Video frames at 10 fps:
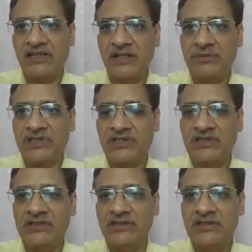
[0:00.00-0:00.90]

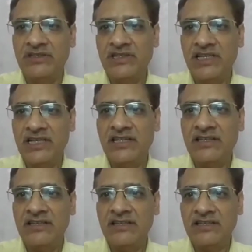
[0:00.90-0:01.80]
cultivation in
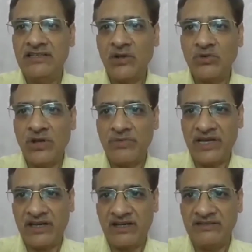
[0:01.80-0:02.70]
South
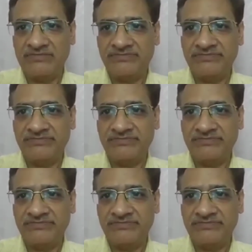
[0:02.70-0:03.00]
America.